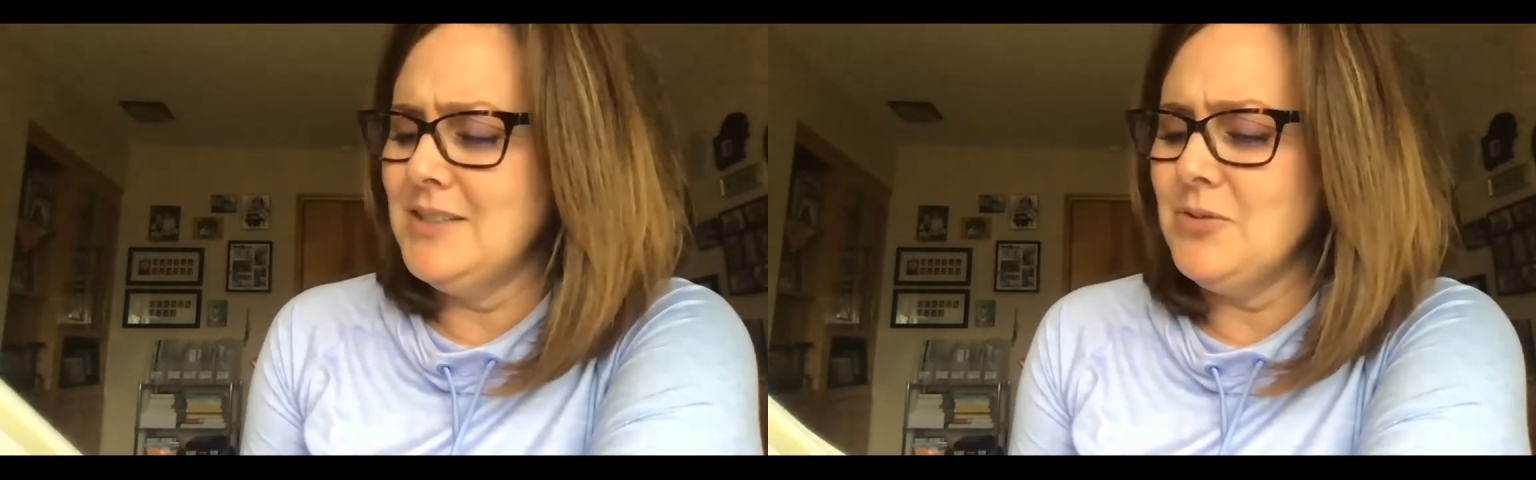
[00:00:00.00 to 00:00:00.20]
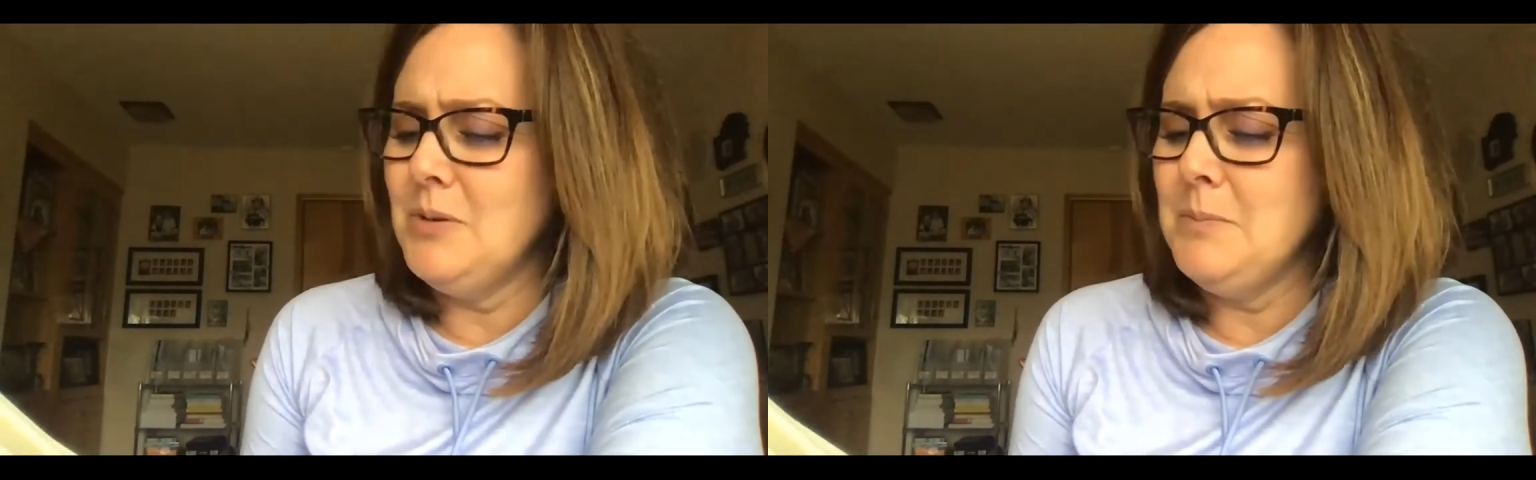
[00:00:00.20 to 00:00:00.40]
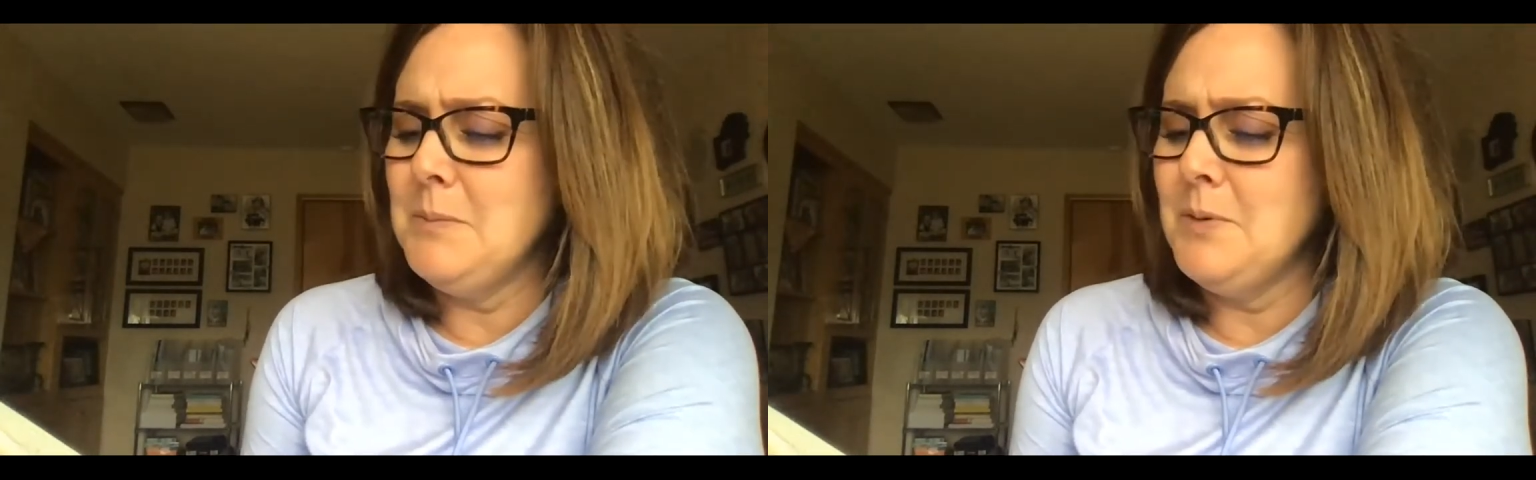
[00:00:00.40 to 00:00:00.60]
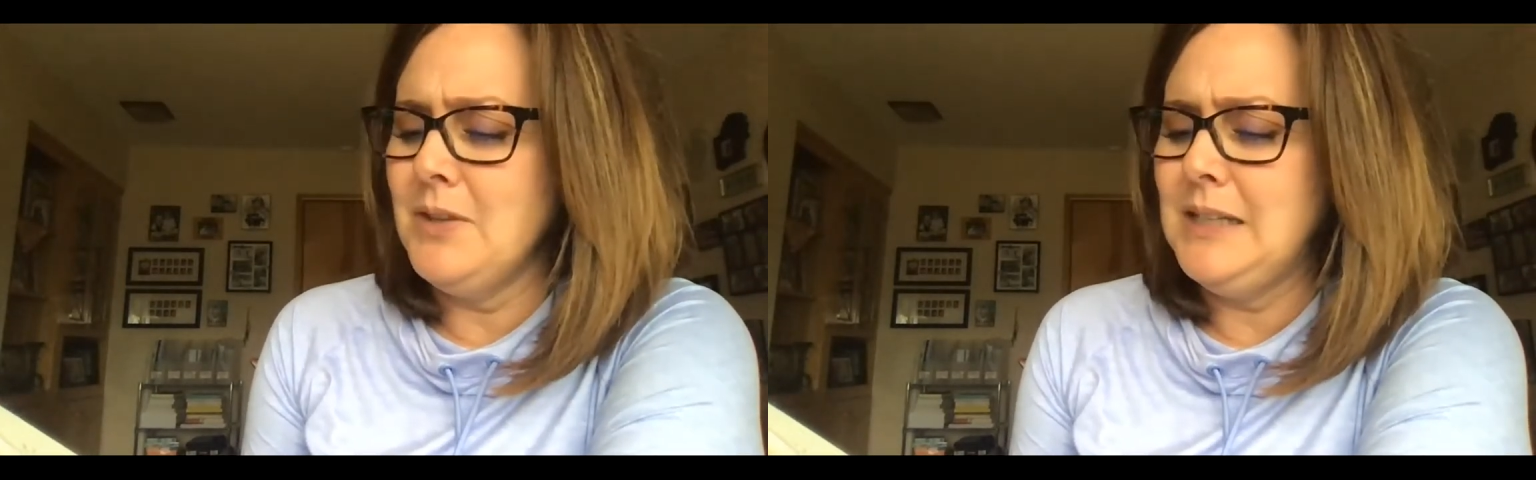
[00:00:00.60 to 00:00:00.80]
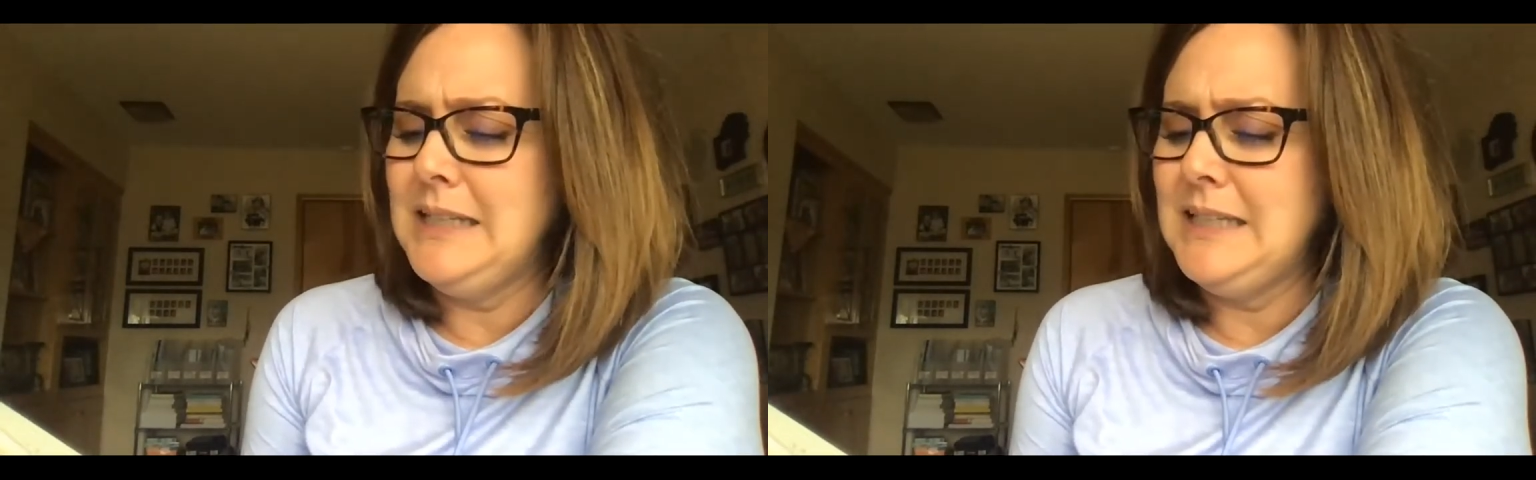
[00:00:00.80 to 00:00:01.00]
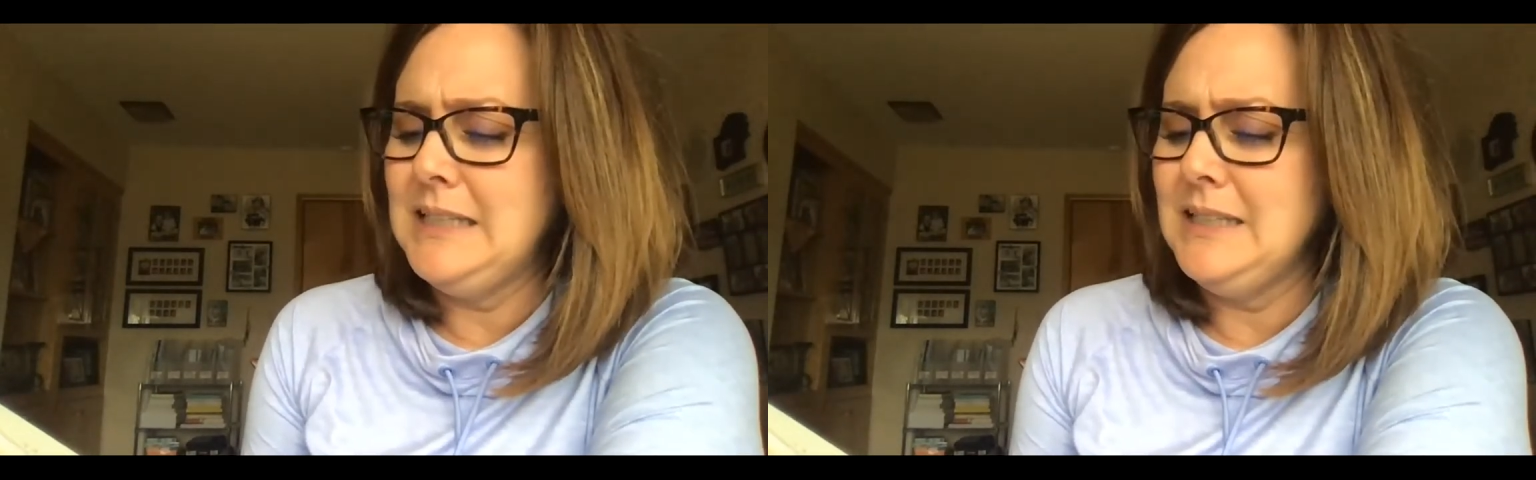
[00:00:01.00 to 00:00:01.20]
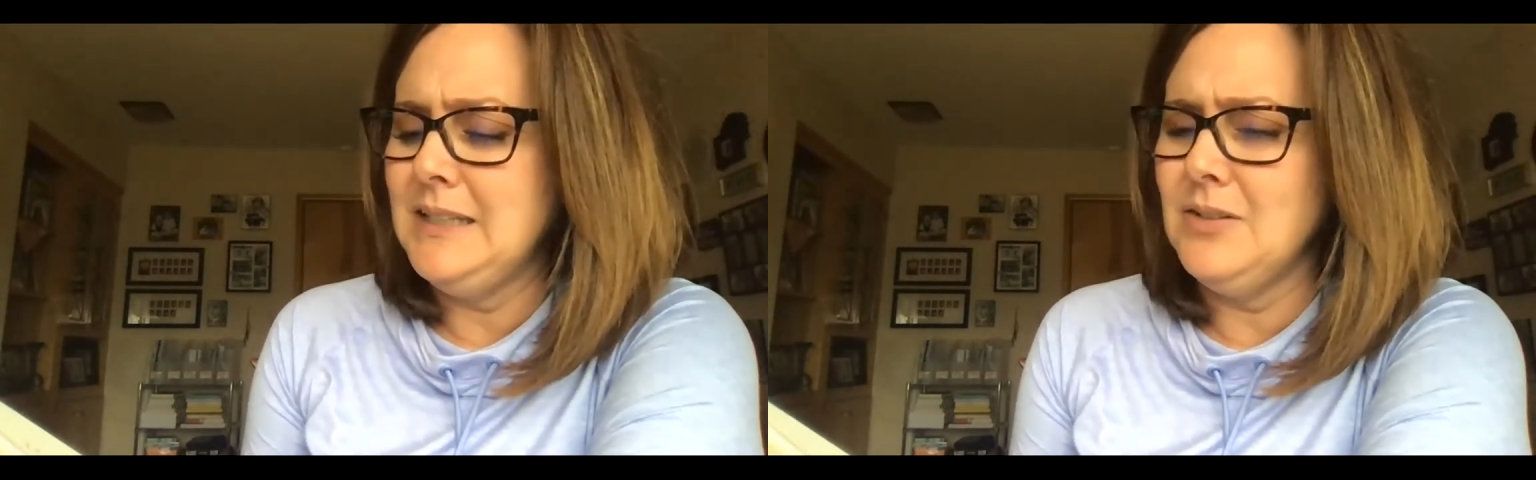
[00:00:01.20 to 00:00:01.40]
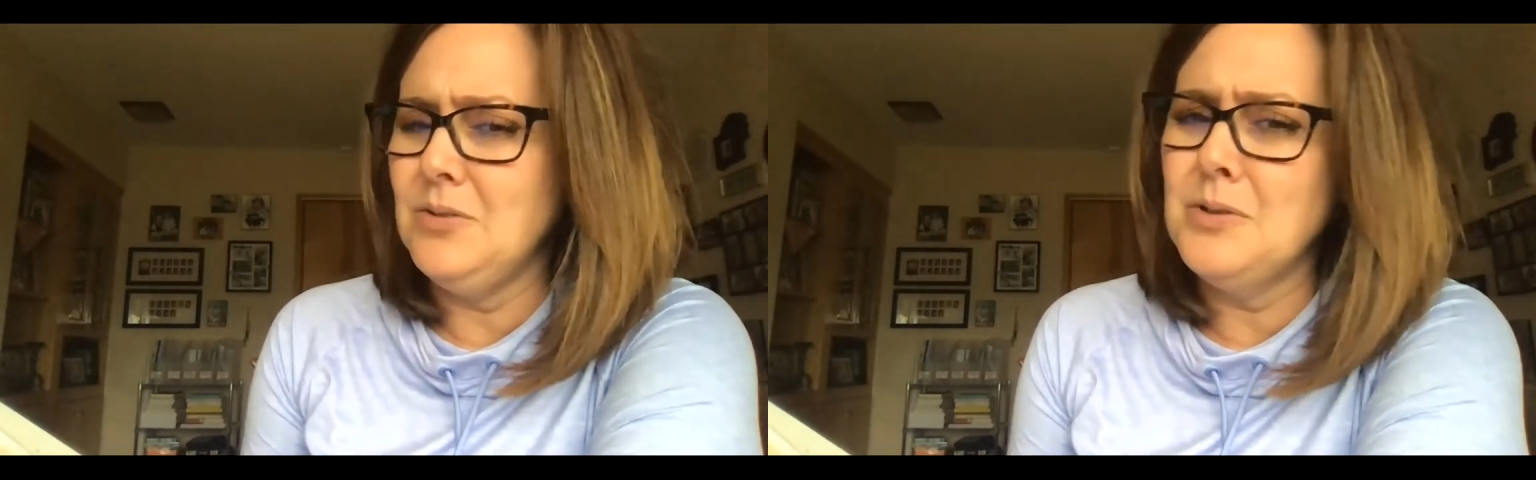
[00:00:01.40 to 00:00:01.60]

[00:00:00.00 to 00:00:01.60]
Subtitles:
to remember the landing